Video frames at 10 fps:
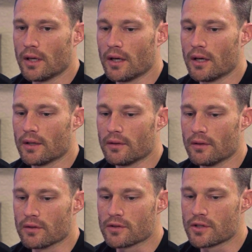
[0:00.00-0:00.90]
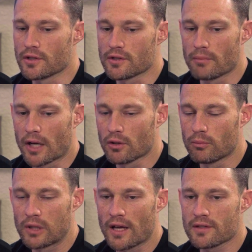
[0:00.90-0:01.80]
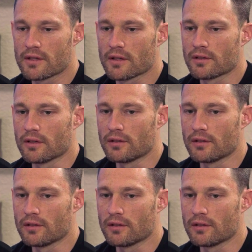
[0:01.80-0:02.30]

There's just microplastics